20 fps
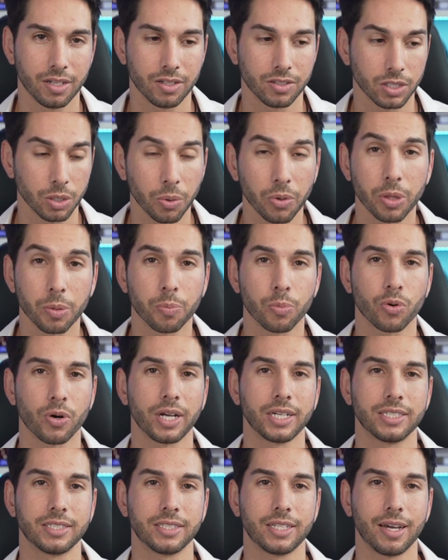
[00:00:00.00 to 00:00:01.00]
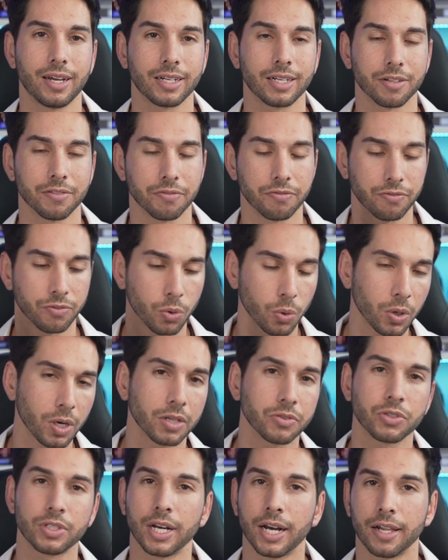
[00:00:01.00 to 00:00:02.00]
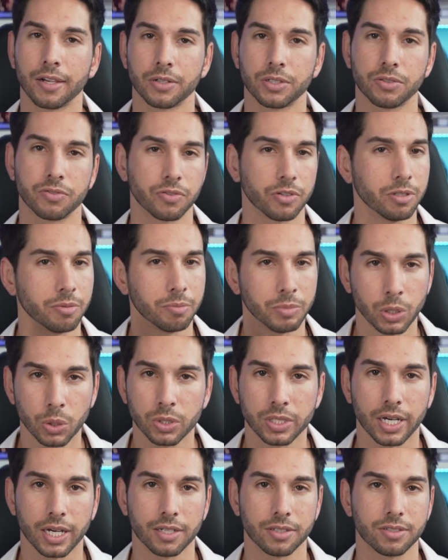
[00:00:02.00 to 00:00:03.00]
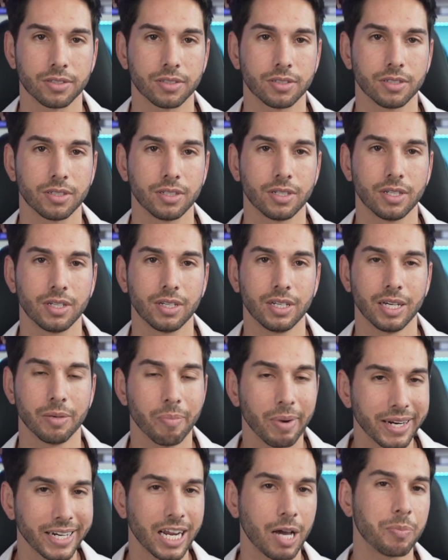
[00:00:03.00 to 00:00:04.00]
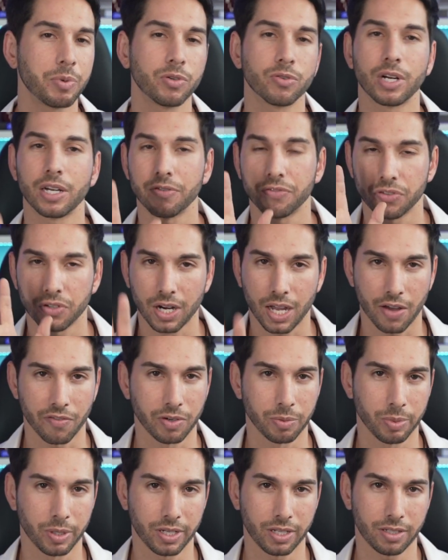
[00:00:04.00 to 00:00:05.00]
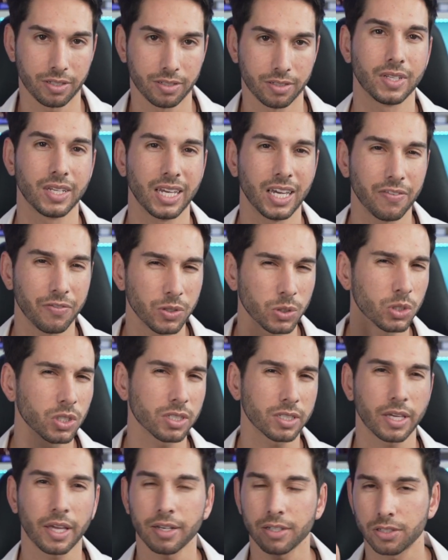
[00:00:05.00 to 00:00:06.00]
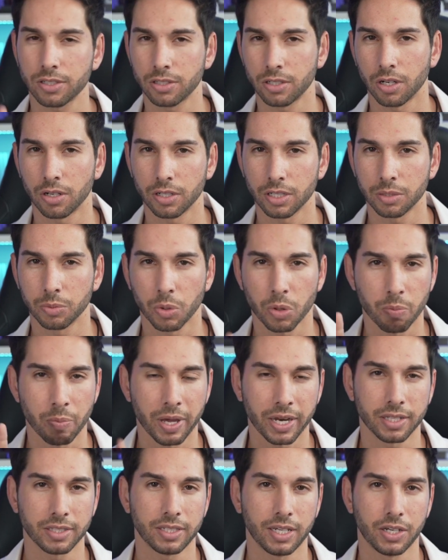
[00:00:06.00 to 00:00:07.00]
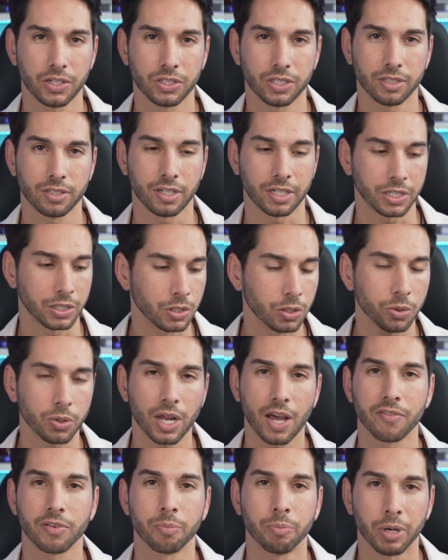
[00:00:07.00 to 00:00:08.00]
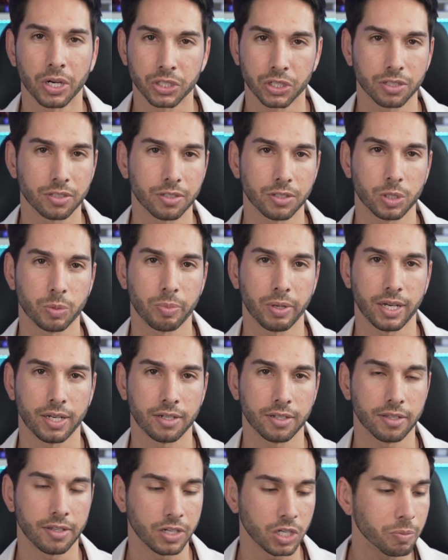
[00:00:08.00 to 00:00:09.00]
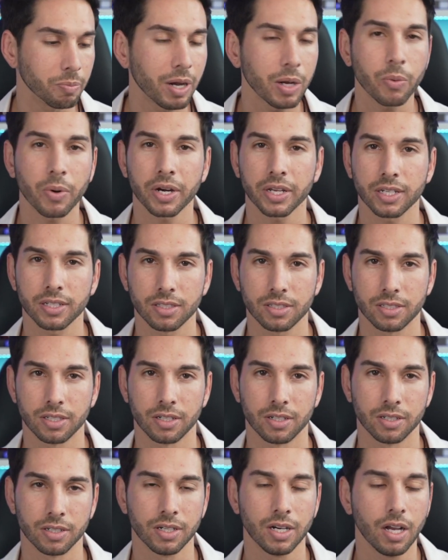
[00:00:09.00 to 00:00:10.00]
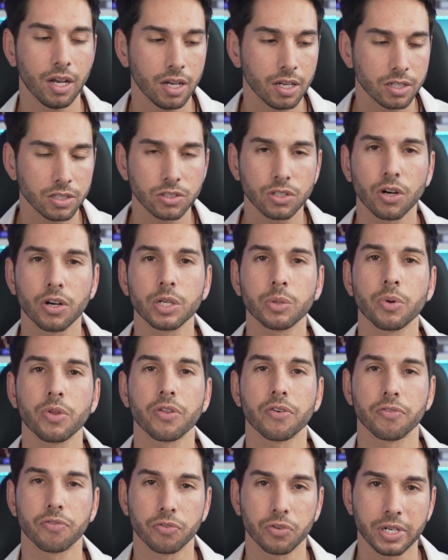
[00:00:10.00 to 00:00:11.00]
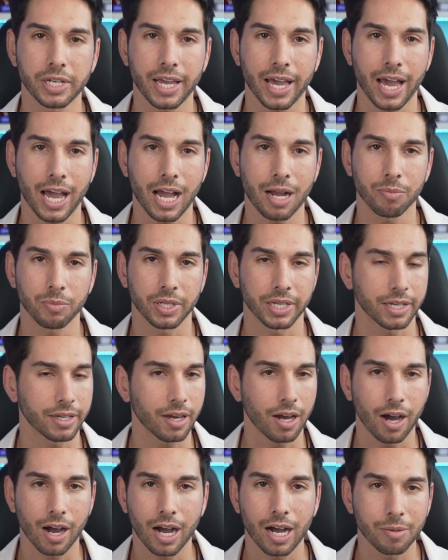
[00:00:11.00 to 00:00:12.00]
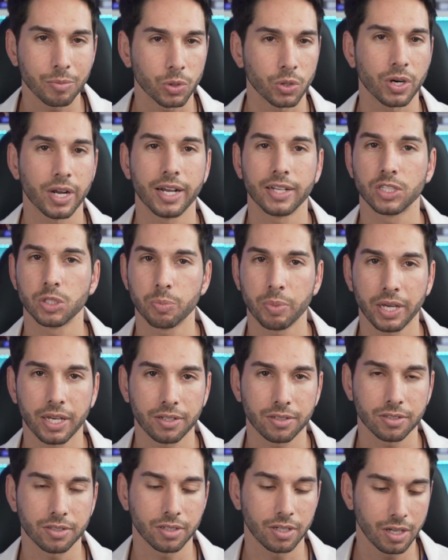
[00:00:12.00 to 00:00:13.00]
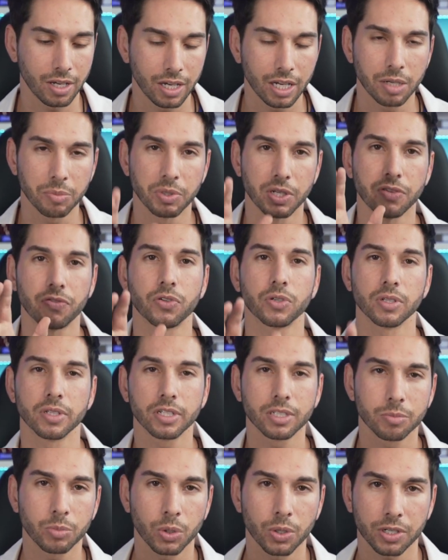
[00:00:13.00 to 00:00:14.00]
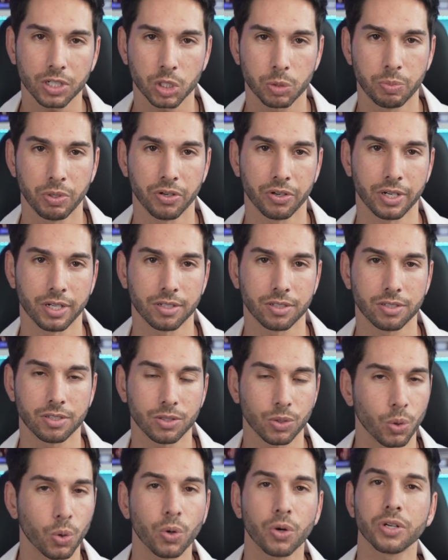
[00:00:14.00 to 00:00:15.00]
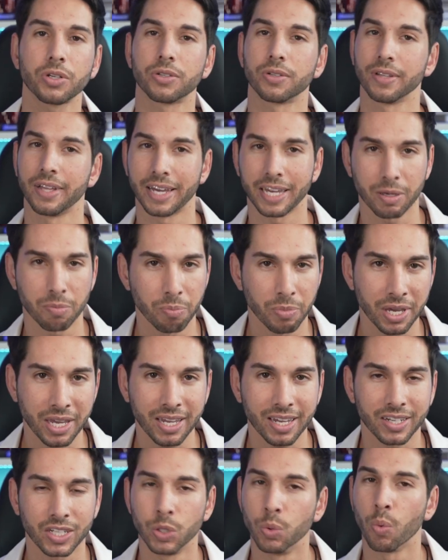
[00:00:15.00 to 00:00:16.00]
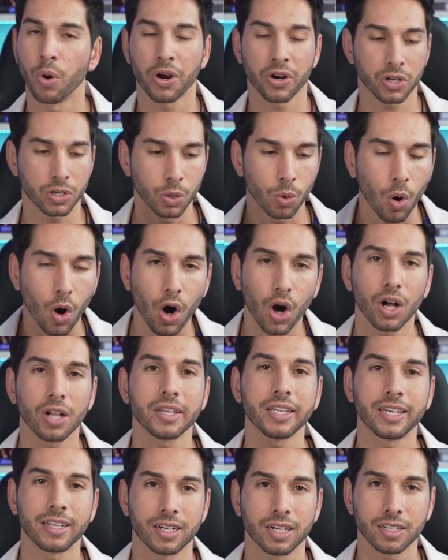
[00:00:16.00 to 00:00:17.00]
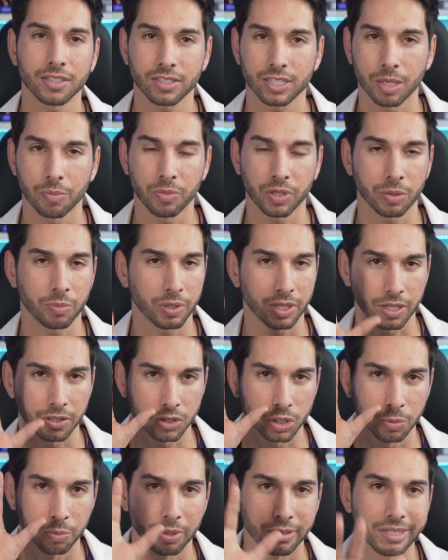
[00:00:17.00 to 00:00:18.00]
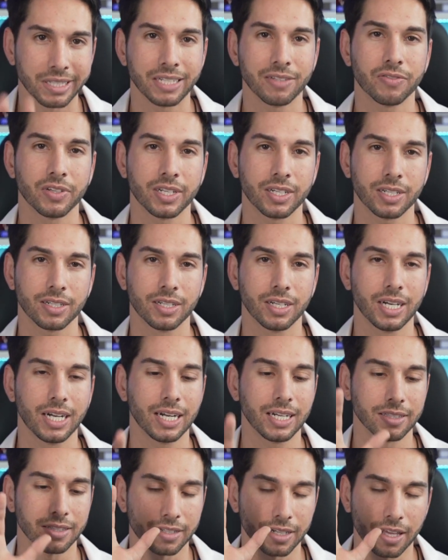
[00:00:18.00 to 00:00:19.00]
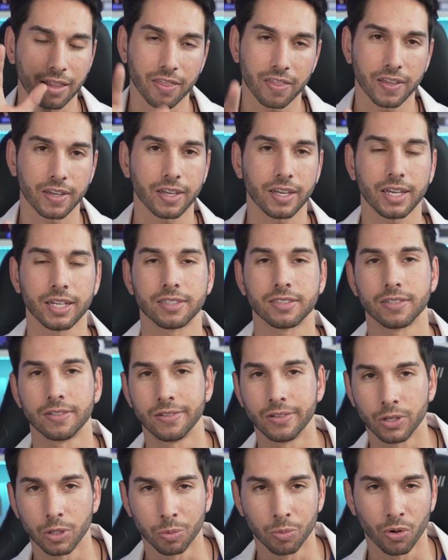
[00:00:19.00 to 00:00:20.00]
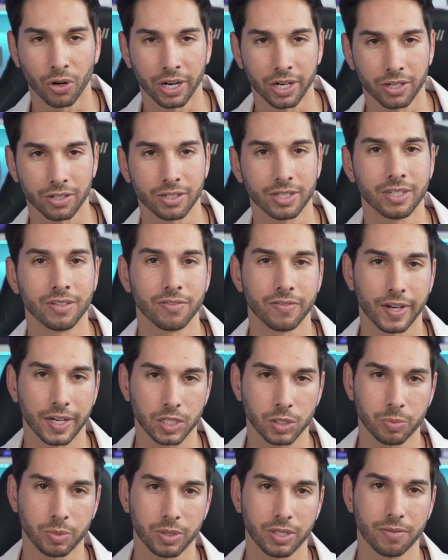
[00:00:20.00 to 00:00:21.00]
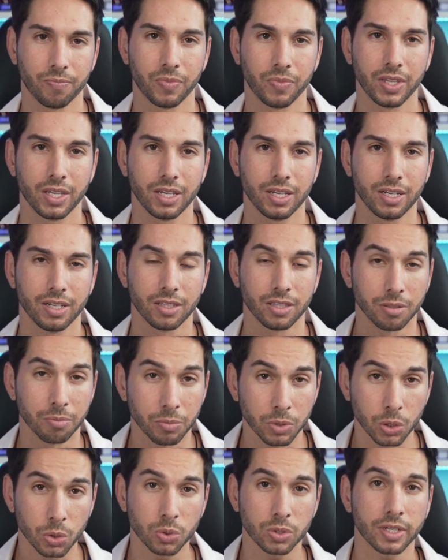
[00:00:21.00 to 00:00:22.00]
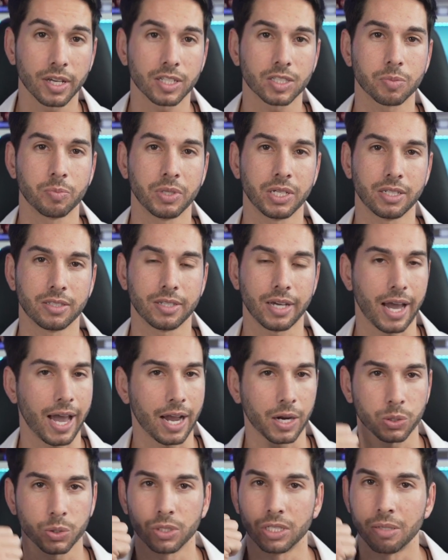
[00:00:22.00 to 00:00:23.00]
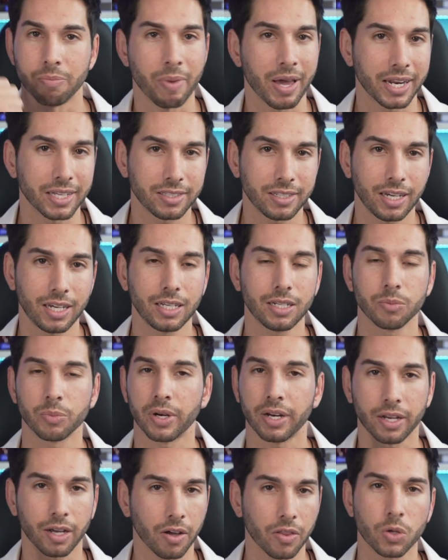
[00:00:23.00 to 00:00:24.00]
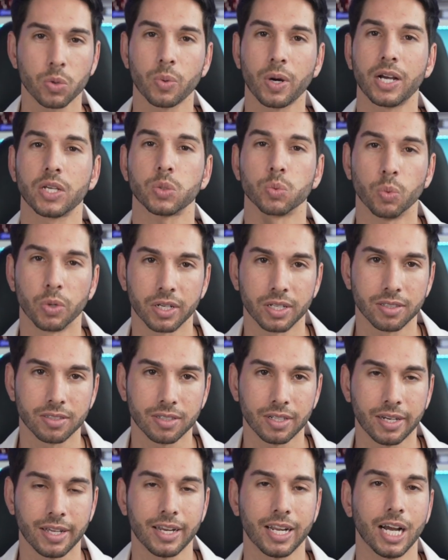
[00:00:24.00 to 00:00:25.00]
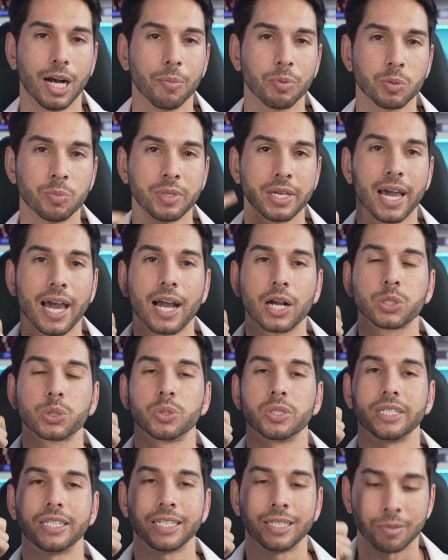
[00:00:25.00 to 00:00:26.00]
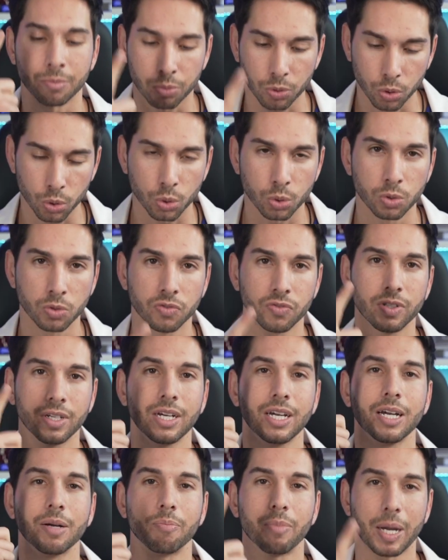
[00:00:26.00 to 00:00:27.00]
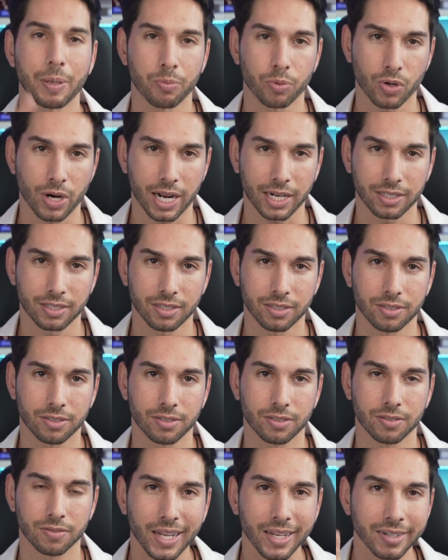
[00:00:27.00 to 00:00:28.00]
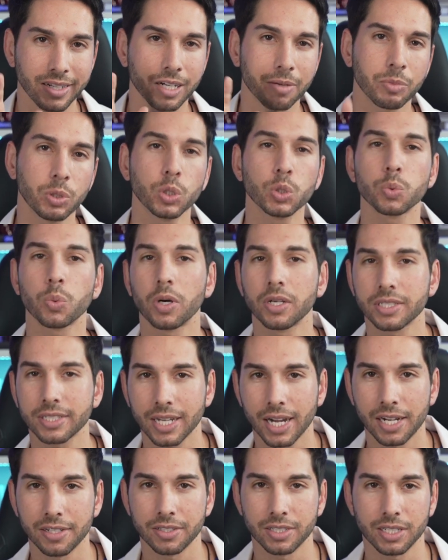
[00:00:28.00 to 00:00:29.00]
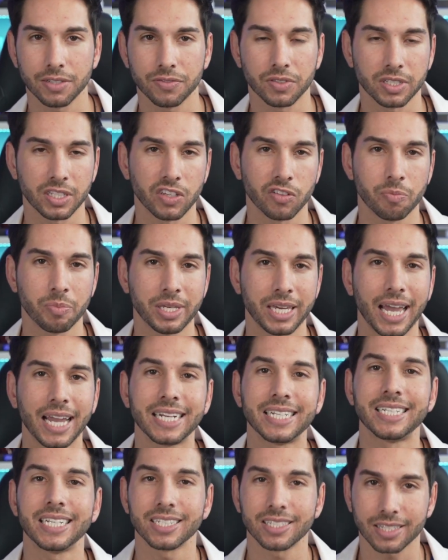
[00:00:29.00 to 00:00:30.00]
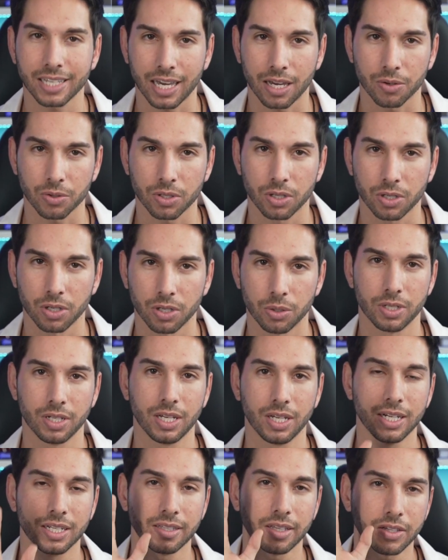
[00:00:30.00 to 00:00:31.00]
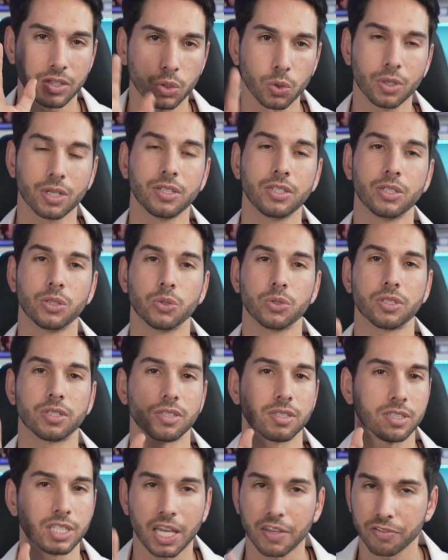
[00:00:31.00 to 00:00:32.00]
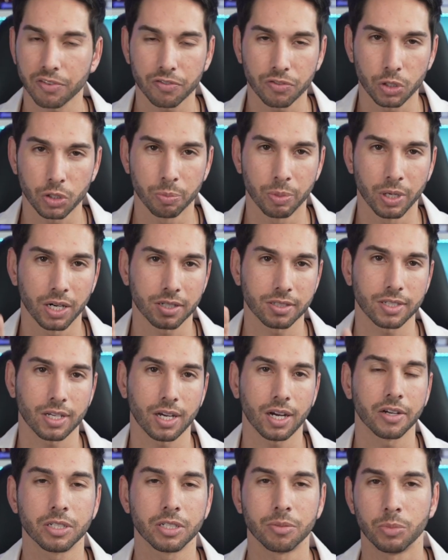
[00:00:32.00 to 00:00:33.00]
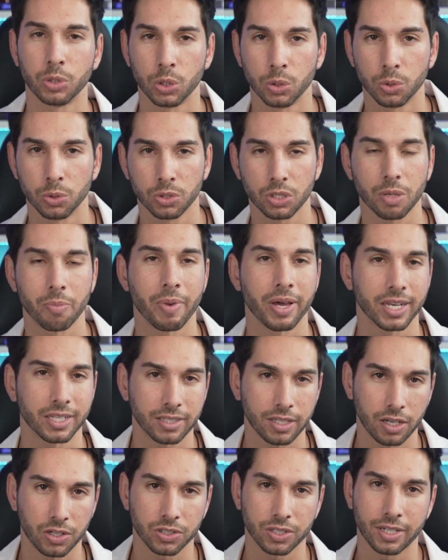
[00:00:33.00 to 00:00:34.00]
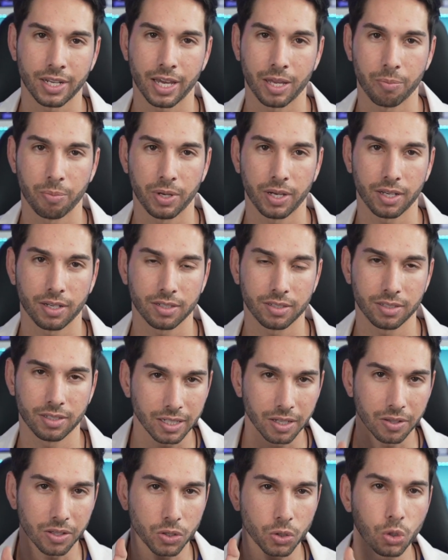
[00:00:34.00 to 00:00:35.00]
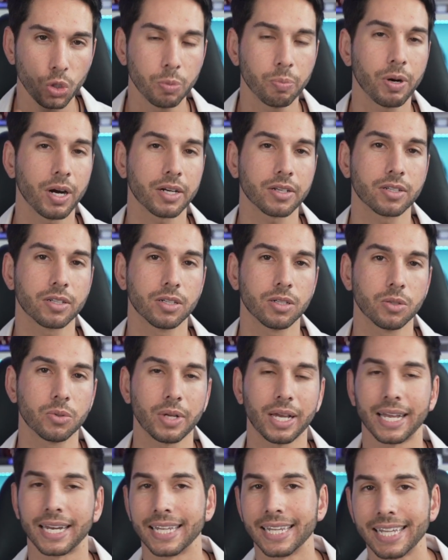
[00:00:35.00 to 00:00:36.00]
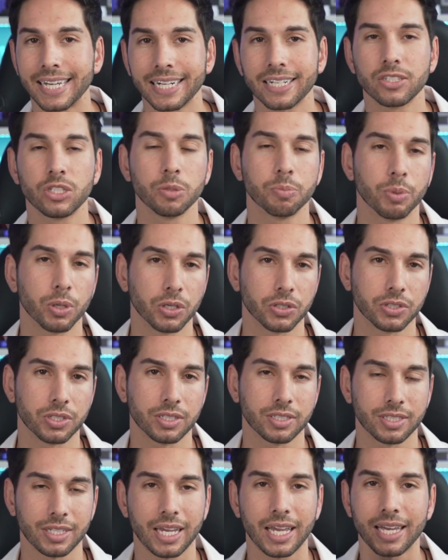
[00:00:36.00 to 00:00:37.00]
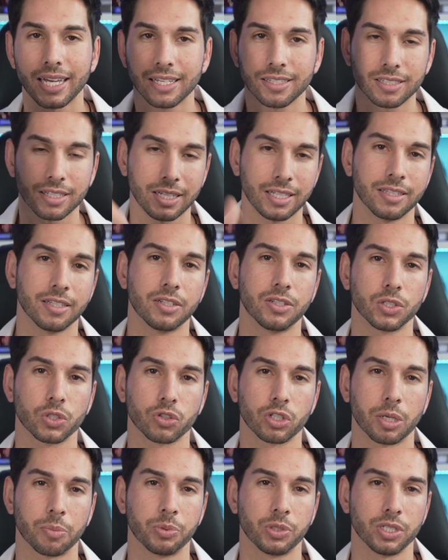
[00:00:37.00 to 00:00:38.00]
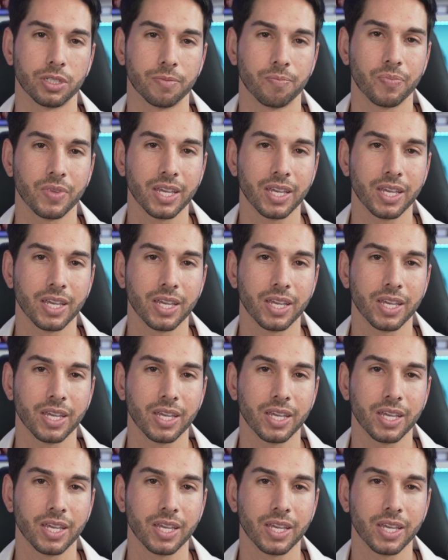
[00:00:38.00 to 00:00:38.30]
So, with a price tag of $400 for the Muse S, it might not be right for everybody. If you're just getting started with meditation and you don't have a budget to spend, then you might want to consider starting with a free app like Calm or Headspace but if you're a little more experienced or you're like me and you want to go all in on something because you believe in it, then I think it's a no brainer investment. The Muse gets me to actually meditate when I otherwise wouldn't, and it helps me actually improve my practice. Now, Muse was kind enough to give me a discount code that you can use to save a few bucks your Muse meditation headband. Now, the coupon code and link to purchase is in the description.